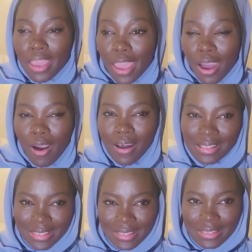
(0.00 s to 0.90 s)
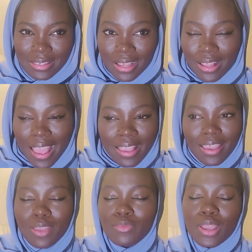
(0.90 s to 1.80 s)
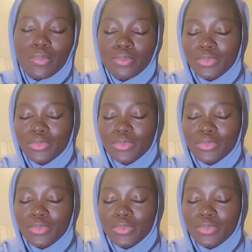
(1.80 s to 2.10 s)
a hut, like a